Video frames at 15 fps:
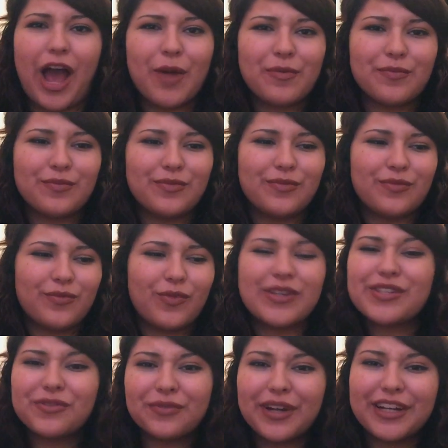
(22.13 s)
I
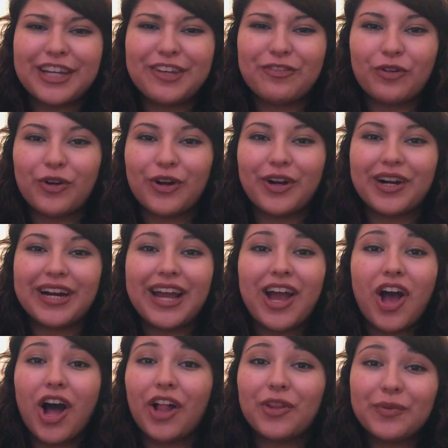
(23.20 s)
wasn't ready for
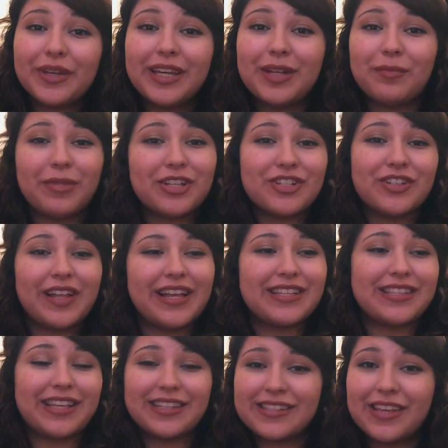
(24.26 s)
Halloween, much less
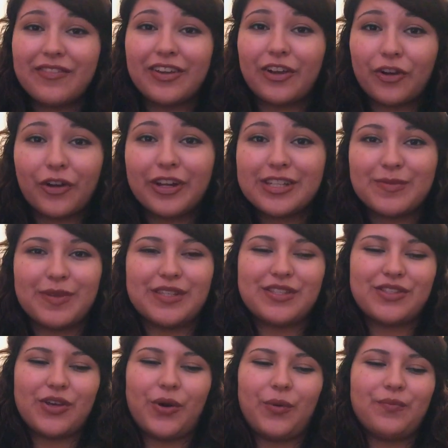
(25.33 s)
Thanksgiving or Christmas,
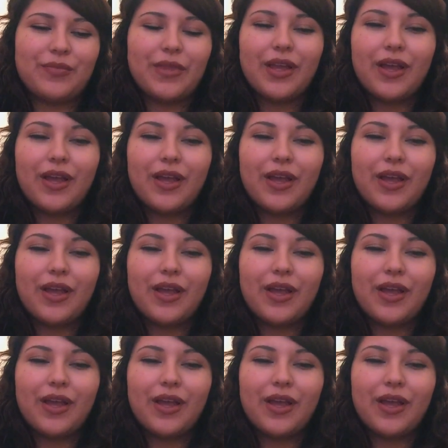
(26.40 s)
so